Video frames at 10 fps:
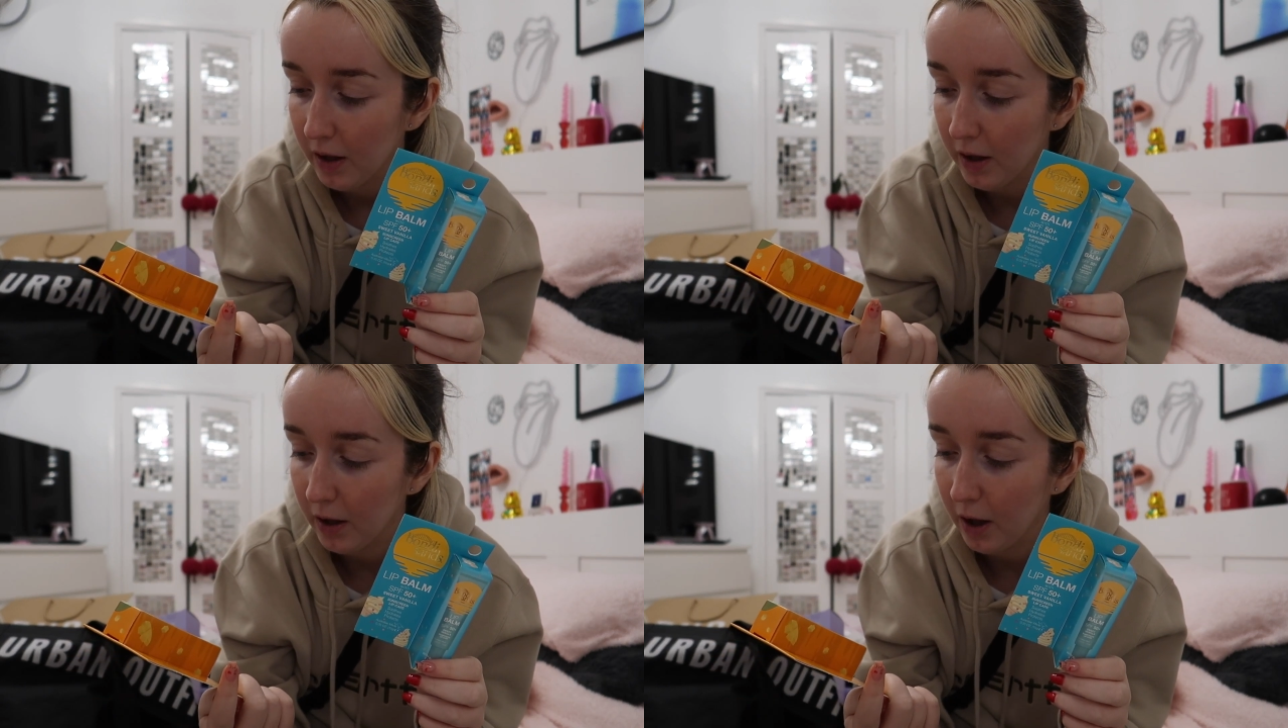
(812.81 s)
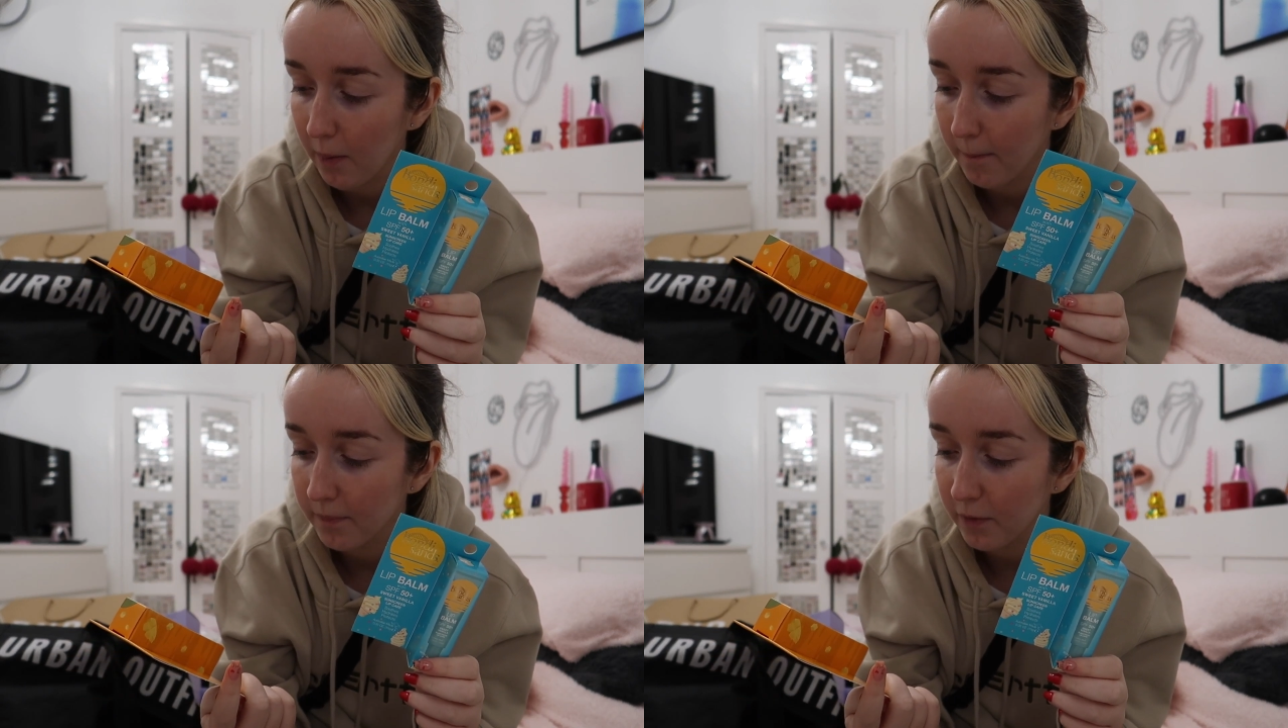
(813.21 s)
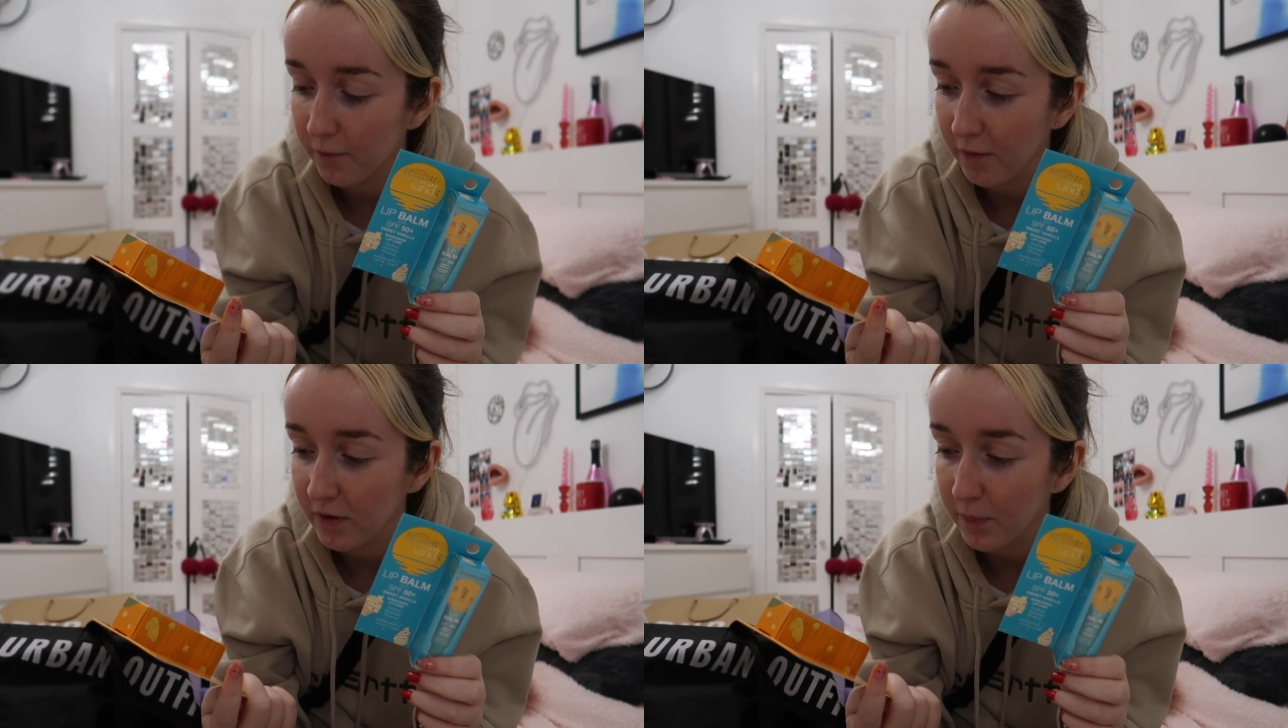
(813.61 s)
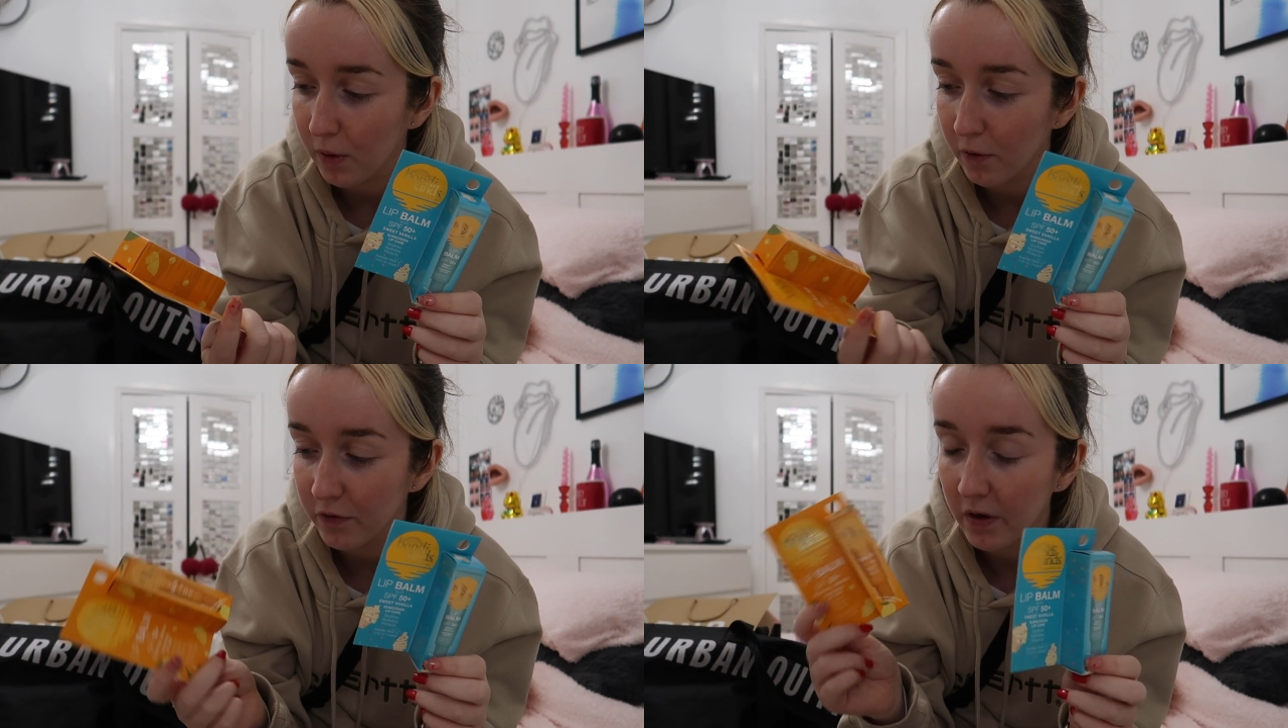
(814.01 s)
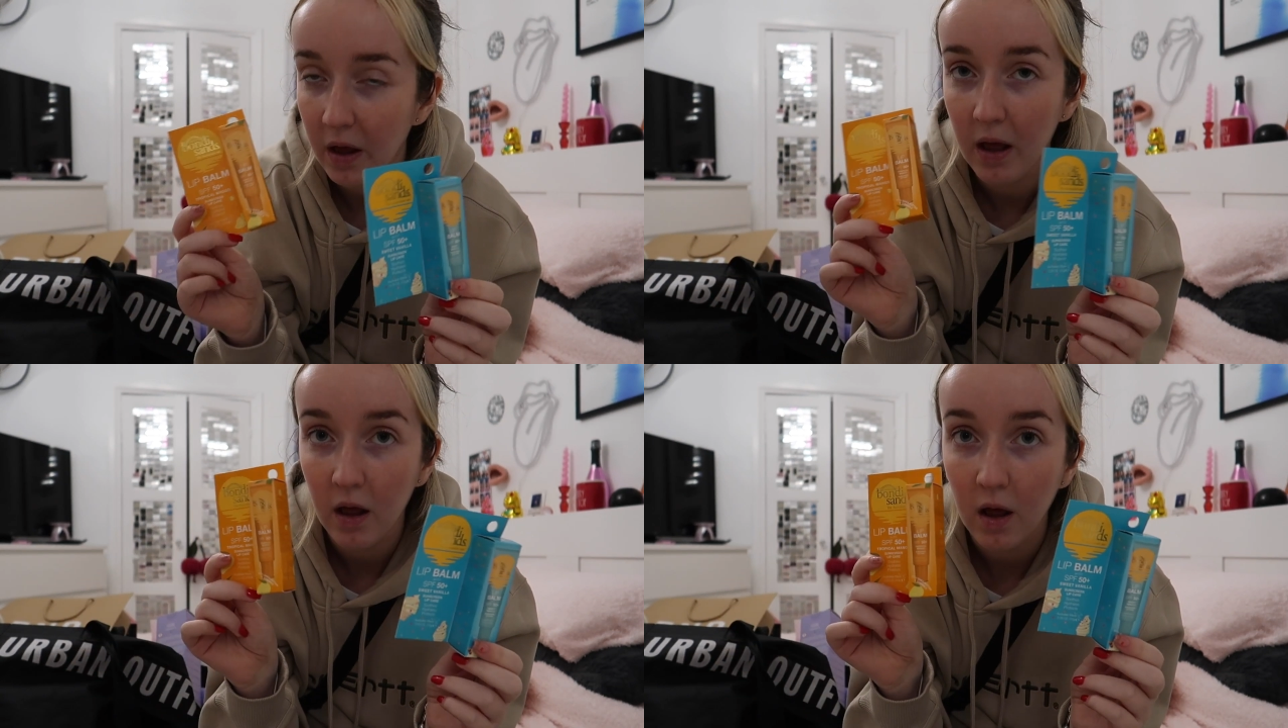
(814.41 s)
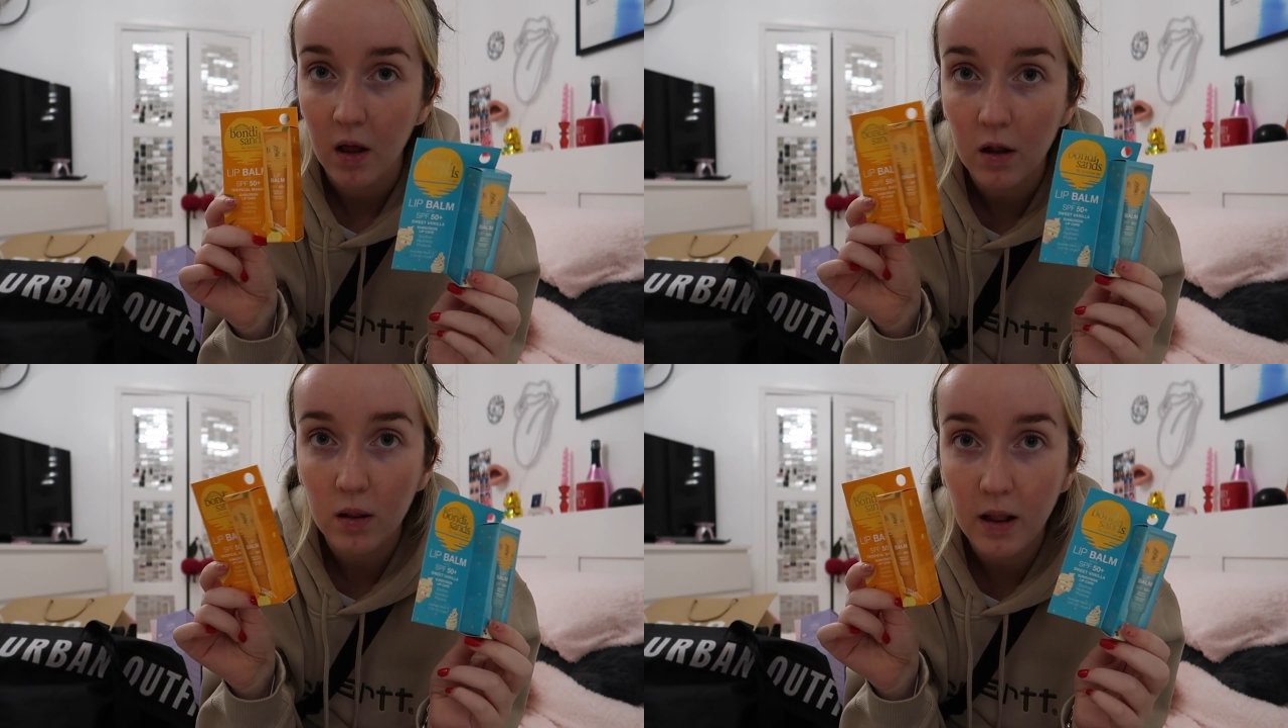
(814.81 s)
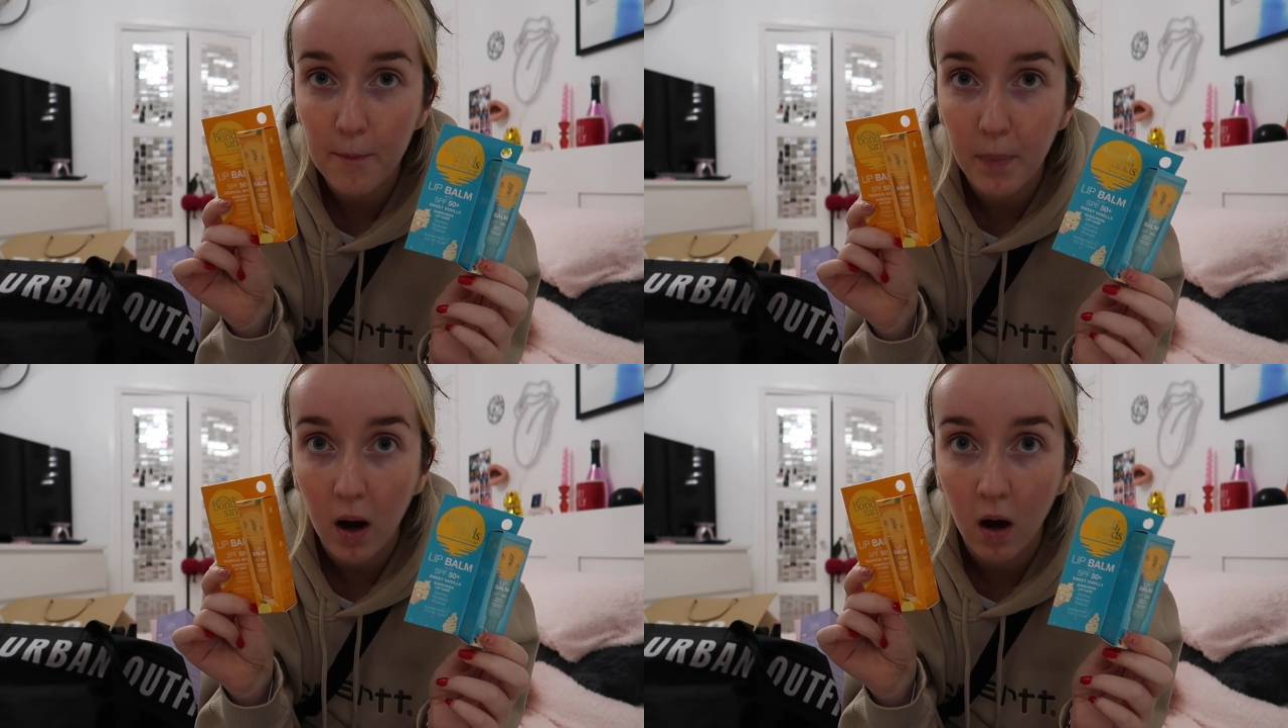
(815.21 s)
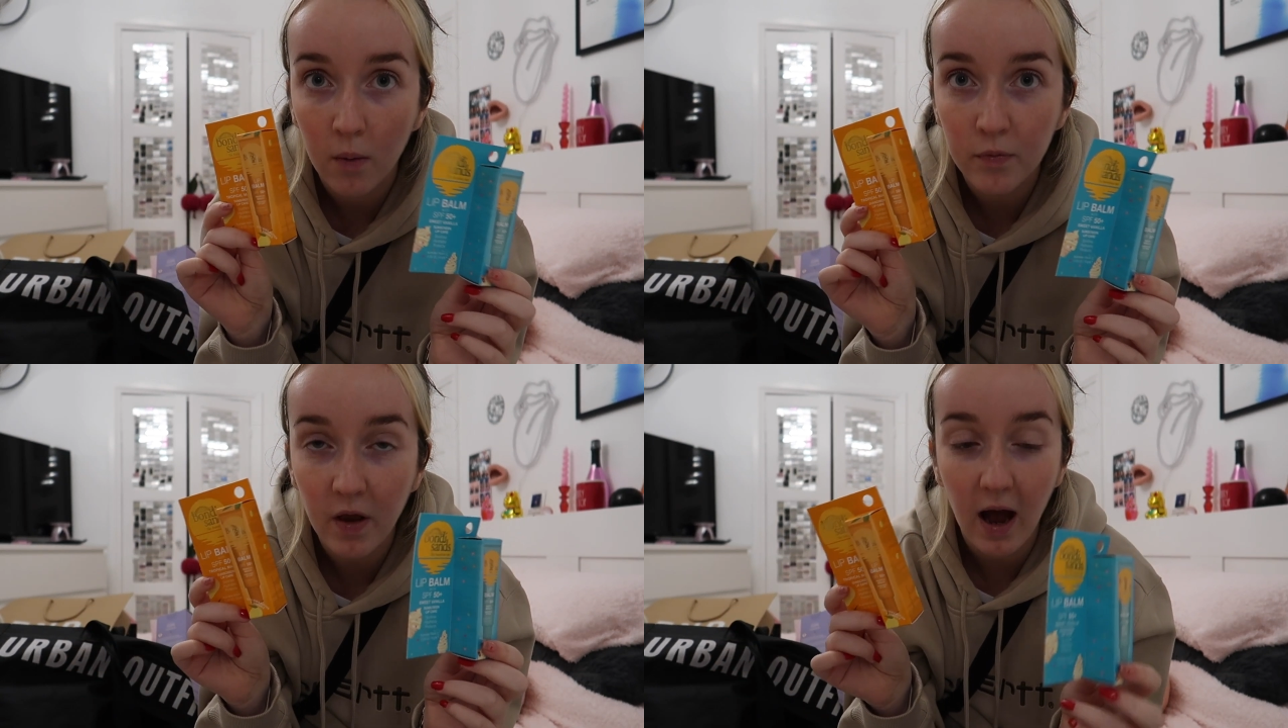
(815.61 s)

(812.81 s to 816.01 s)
50 plus lip balms,